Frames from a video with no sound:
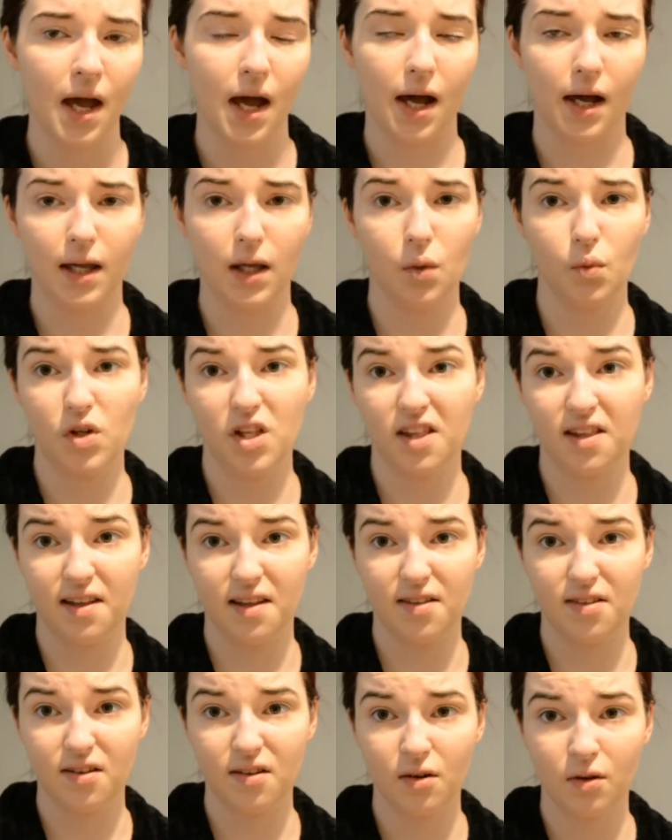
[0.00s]
it was
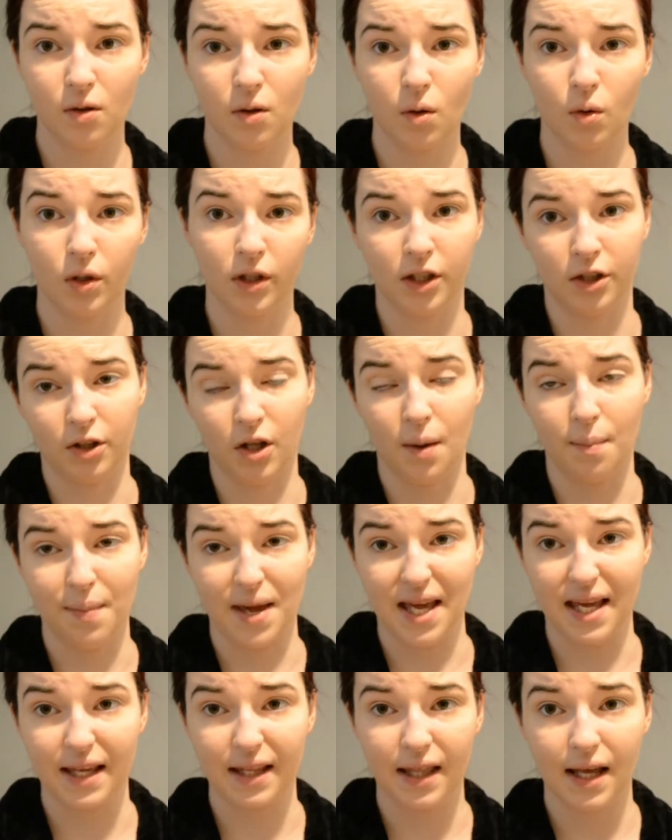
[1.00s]
seasonal or they're not
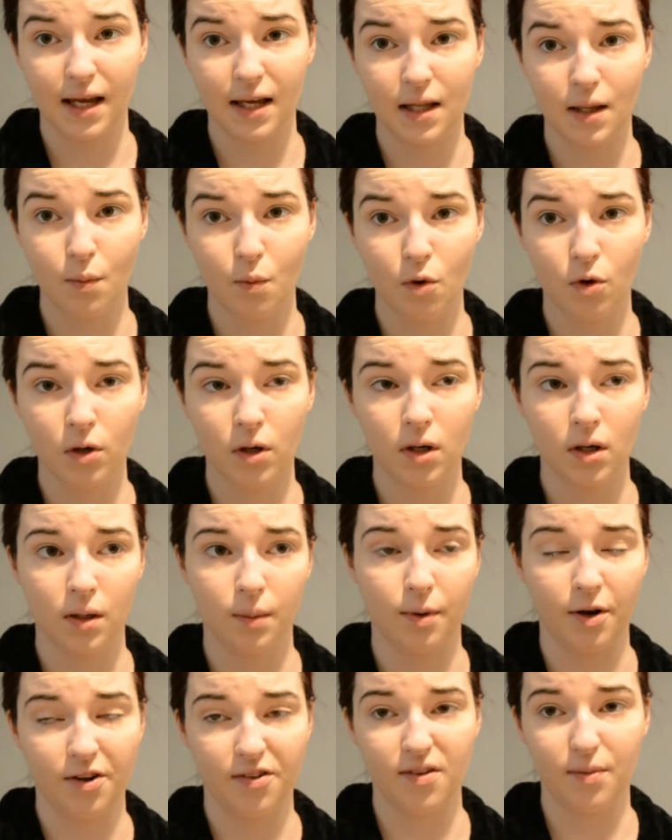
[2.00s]
making that anymore, or
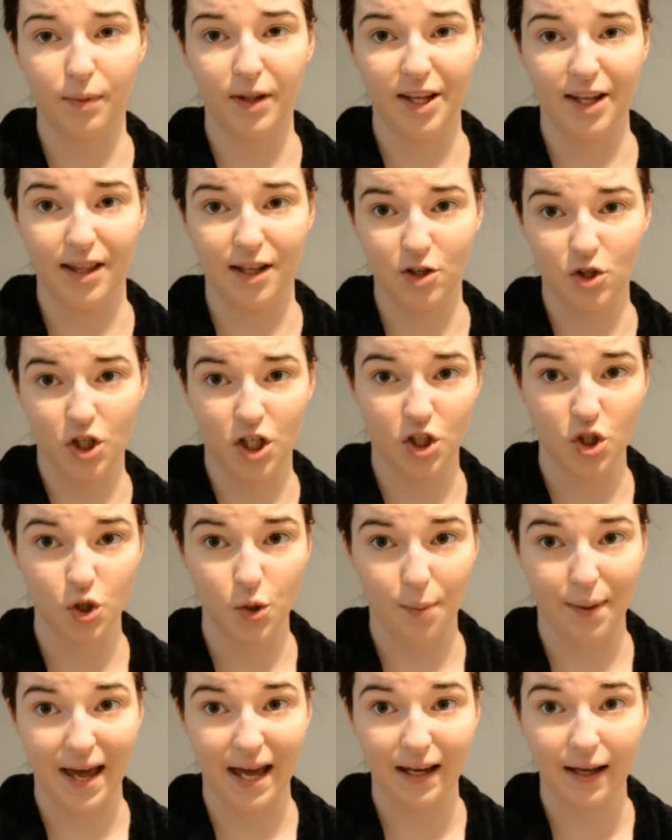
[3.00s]
possibly they changed
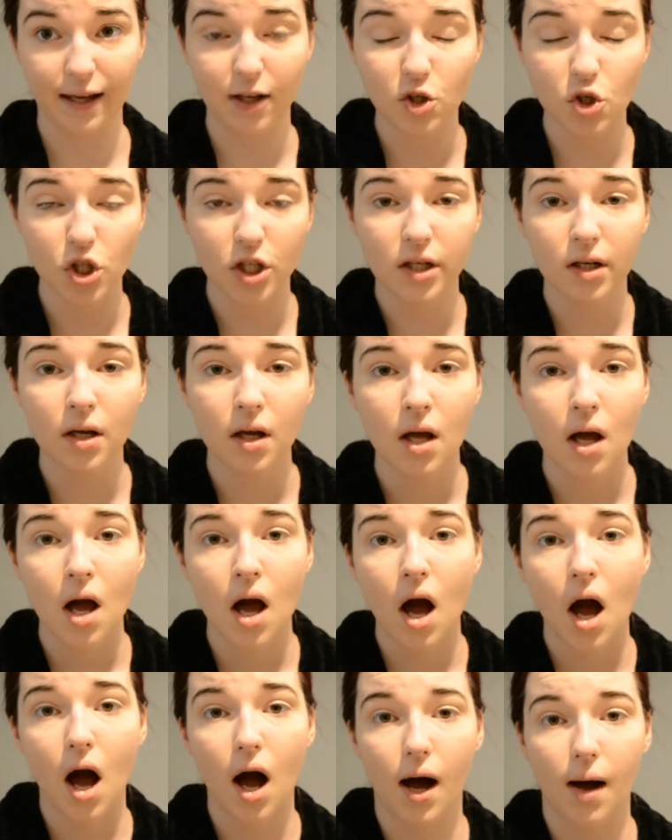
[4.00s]
the packaging.
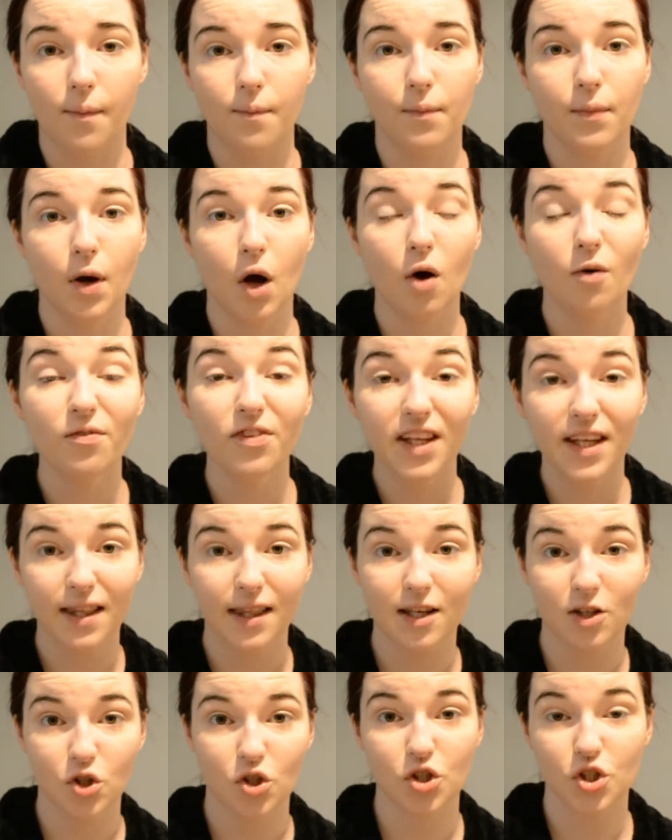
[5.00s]
Hopefully
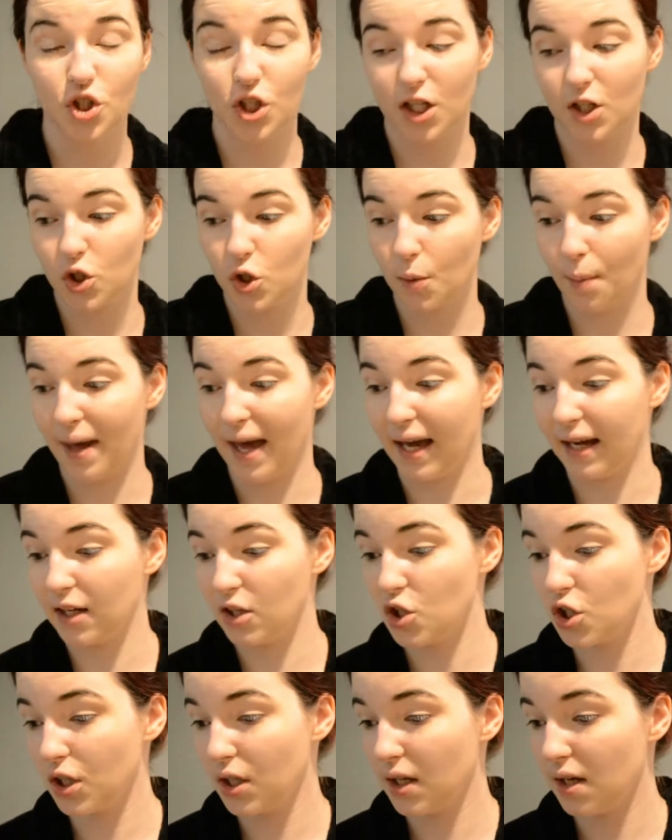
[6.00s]
they just changed the
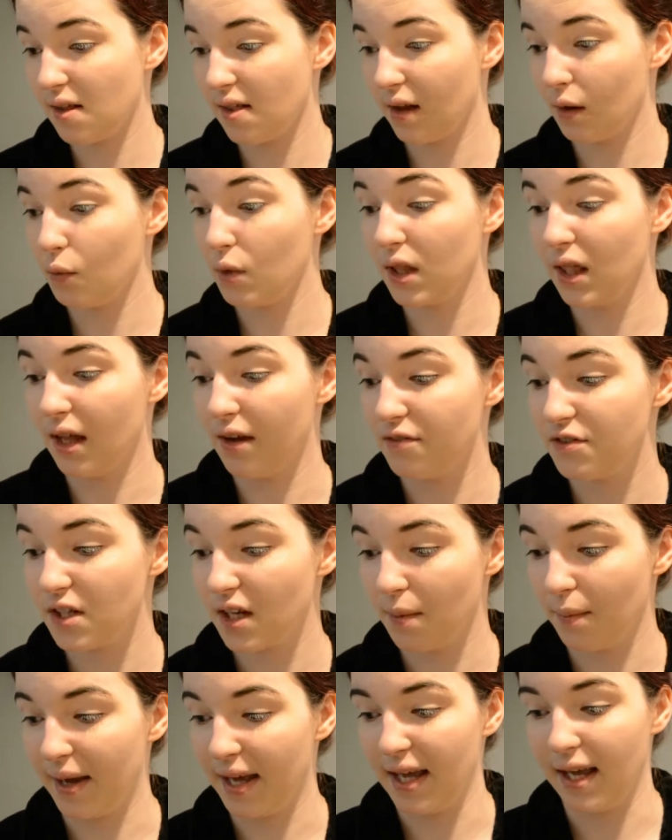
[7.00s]
packaging because I would love to
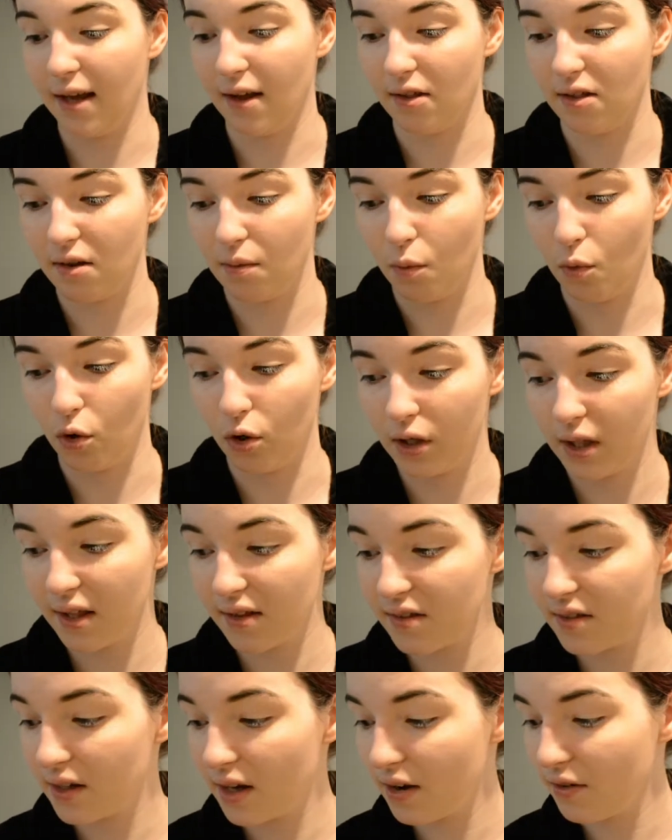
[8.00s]
get my hands on more of
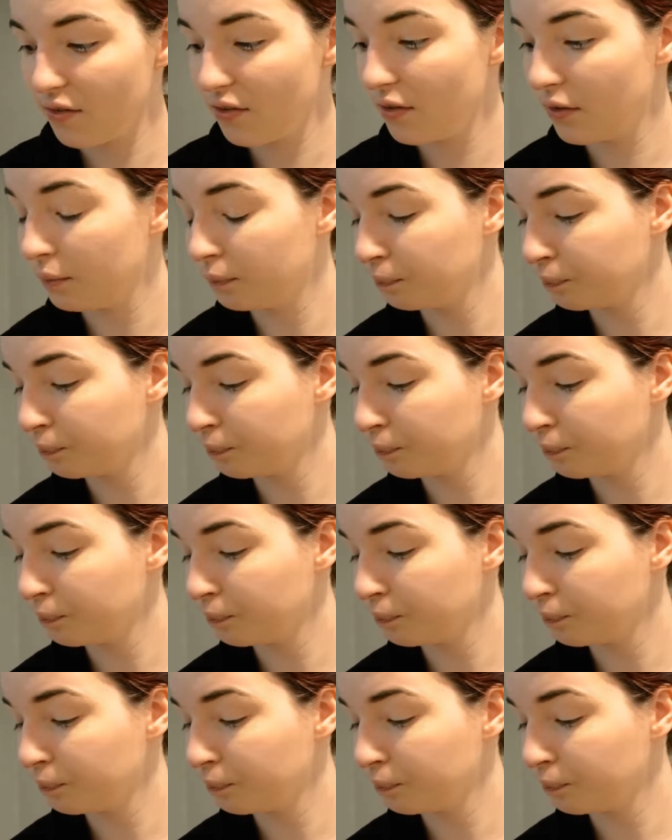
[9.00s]
this stuff.